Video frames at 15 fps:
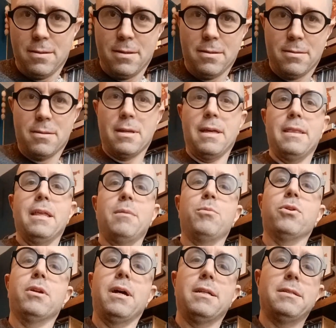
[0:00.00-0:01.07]
and then more
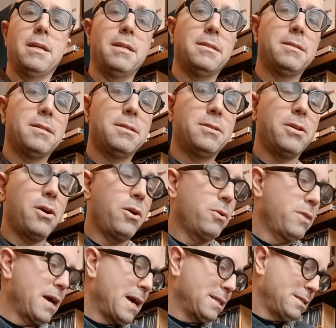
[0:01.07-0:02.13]
nonsense. So
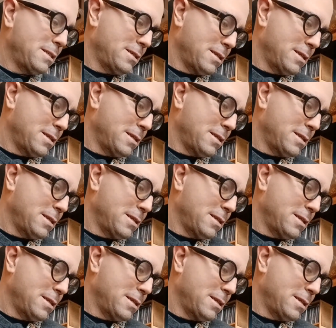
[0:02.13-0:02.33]
that's